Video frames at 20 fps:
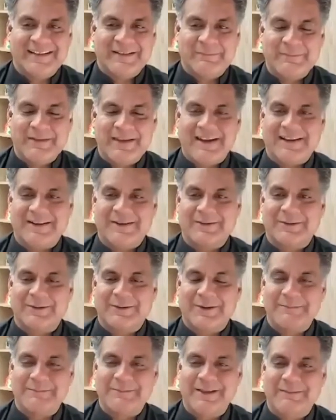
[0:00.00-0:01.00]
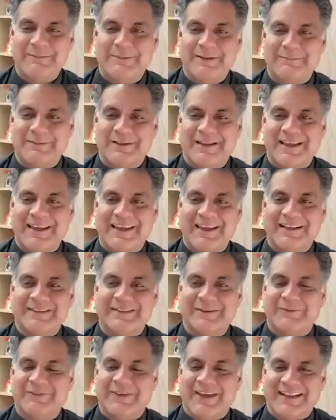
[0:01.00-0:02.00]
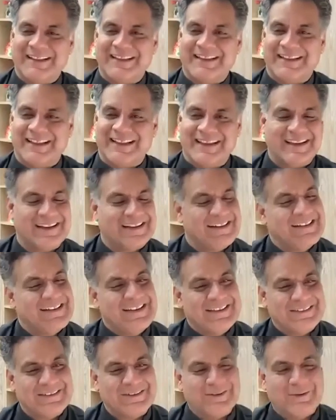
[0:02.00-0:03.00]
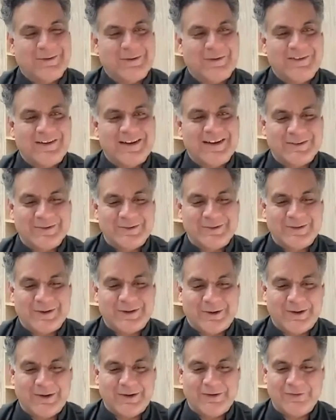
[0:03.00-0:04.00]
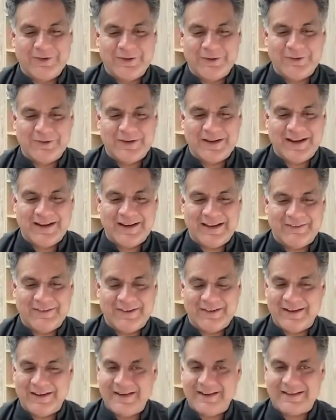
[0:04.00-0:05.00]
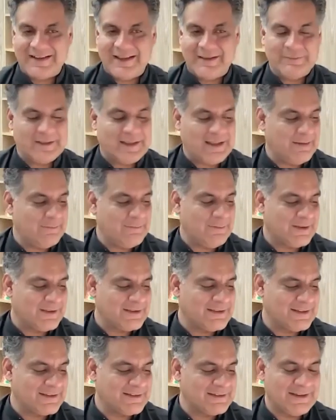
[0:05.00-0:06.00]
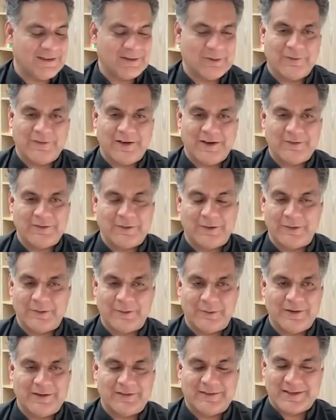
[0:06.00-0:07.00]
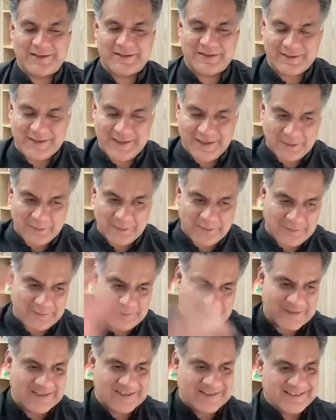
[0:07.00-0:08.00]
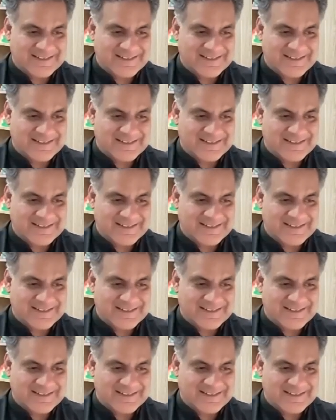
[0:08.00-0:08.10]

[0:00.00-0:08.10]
Mere ko to koi beech beech mein ek do phenk deta hai. So over to all of you and have a great time. Zainab, you can just take over and conclude the session. Thank you very much.